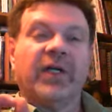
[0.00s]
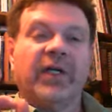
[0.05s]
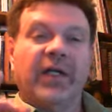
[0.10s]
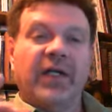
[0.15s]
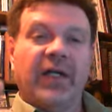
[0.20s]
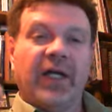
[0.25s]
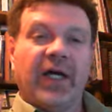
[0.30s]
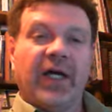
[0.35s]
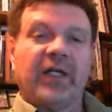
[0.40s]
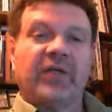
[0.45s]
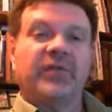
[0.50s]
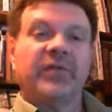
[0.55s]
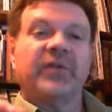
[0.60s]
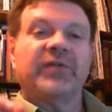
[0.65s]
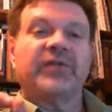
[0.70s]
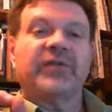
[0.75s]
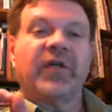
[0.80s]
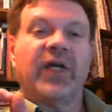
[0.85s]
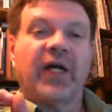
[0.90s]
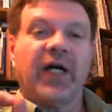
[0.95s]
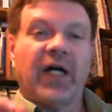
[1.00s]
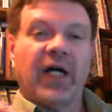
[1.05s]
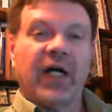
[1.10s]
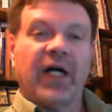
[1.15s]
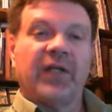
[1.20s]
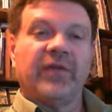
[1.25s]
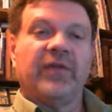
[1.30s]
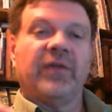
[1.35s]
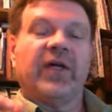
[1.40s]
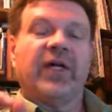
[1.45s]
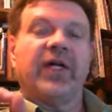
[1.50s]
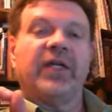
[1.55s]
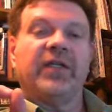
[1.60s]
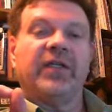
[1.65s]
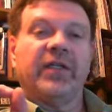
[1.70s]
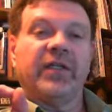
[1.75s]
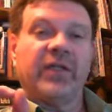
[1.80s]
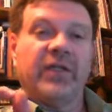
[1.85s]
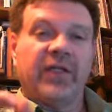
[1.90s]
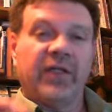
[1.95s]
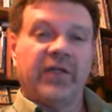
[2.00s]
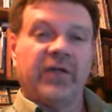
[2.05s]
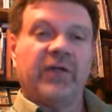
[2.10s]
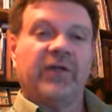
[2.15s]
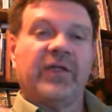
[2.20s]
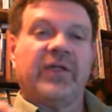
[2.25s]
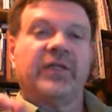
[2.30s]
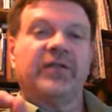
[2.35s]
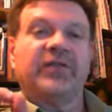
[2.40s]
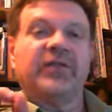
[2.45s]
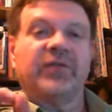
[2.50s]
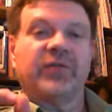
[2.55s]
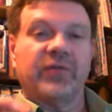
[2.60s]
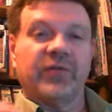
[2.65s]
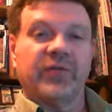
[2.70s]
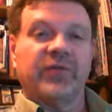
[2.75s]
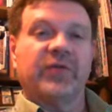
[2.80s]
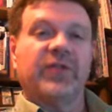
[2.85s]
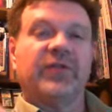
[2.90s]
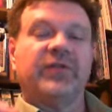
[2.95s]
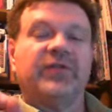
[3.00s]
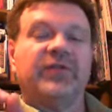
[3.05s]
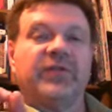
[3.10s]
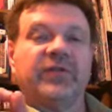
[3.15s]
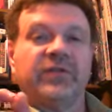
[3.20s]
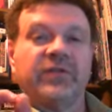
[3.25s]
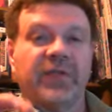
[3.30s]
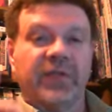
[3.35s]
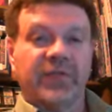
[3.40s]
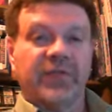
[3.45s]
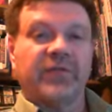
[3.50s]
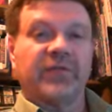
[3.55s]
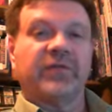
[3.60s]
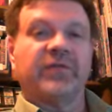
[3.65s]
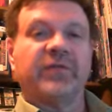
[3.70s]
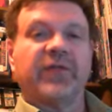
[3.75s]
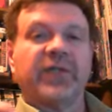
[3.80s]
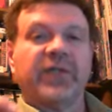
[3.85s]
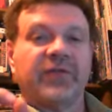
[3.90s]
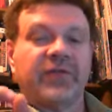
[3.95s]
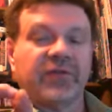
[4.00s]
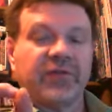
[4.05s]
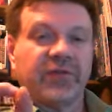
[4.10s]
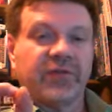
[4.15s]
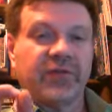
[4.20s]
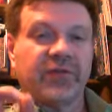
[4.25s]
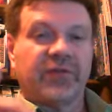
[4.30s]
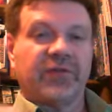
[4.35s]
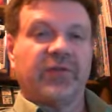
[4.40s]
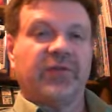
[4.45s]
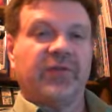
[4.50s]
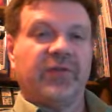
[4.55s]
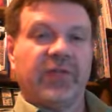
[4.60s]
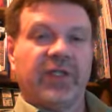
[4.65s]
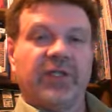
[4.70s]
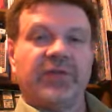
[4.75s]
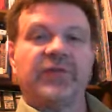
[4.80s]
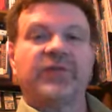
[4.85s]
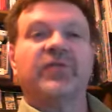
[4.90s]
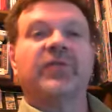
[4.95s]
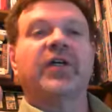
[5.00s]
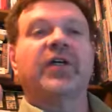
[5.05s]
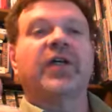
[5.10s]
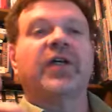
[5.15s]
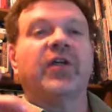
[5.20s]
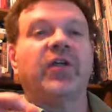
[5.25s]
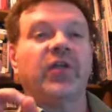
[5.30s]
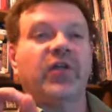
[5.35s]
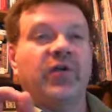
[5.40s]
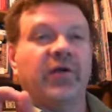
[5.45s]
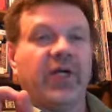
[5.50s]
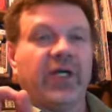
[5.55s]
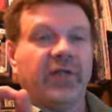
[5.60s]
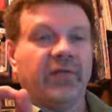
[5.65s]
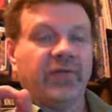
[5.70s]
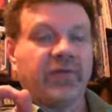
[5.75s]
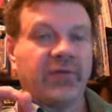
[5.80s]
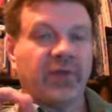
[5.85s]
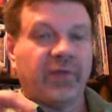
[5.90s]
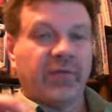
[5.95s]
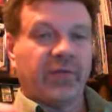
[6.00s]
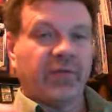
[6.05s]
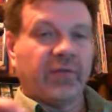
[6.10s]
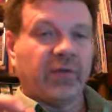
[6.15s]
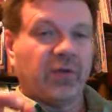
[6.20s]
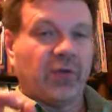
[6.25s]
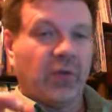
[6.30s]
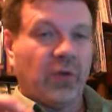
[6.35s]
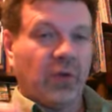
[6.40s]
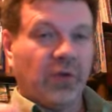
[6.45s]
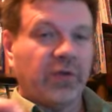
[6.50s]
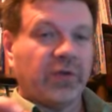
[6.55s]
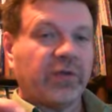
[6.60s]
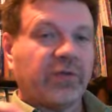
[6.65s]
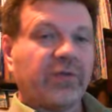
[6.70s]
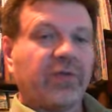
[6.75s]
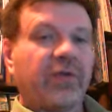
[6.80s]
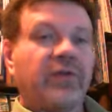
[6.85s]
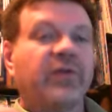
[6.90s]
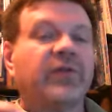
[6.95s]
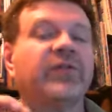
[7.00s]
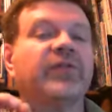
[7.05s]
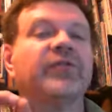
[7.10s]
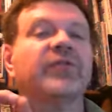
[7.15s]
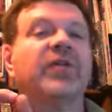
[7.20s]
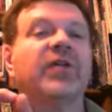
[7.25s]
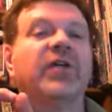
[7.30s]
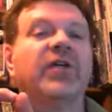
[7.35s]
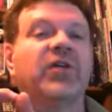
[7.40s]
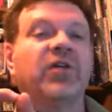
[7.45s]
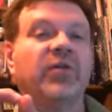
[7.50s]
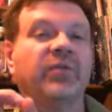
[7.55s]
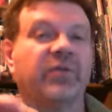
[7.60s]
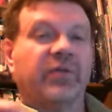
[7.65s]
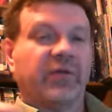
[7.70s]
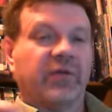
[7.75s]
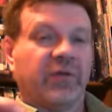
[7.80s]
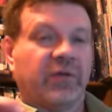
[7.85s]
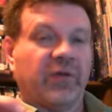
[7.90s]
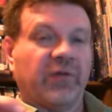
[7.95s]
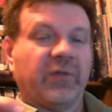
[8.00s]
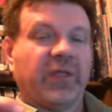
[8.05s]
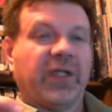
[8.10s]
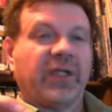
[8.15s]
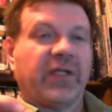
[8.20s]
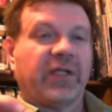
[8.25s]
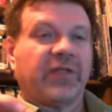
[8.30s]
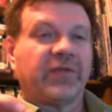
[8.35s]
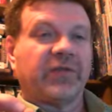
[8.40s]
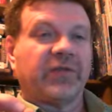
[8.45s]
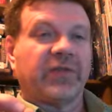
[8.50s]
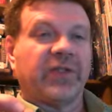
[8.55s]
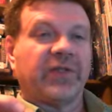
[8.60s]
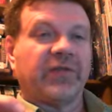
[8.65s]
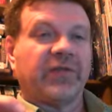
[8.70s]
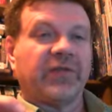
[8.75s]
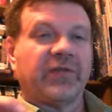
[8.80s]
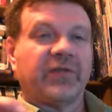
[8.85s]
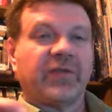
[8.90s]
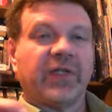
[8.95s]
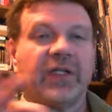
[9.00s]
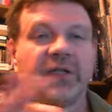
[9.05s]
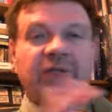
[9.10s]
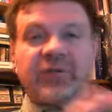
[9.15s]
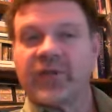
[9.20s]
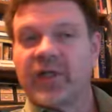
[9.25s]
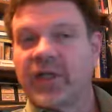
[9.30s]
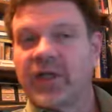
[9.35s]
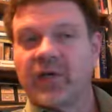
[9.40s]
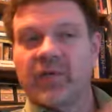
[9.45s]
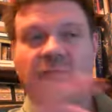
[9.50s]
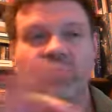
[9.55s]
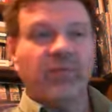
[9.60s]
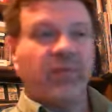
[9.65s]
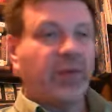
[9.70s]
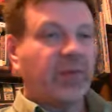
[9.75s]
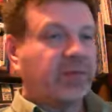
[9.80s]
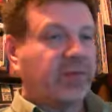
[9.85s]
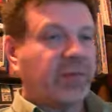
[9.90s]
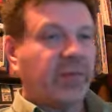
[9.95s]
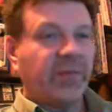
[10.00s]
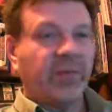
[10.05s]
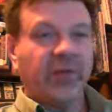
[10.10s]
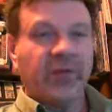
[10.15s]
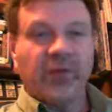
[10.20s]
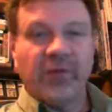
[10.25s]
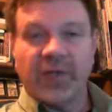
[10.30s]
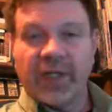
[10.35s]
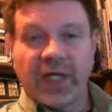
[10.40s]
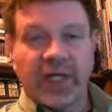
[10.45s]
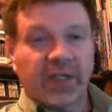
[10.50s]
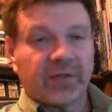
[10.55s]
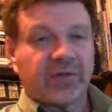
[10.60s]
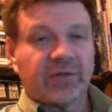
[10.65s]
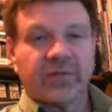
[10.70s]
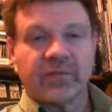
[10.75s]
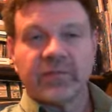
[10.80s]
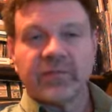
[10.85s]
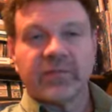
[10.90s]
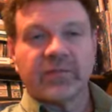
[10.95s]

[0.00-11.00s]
anonymous online internet surveys to face-to-face surveys. You'll have some of your older folks who prefer being asked face-to-face. Most people do not.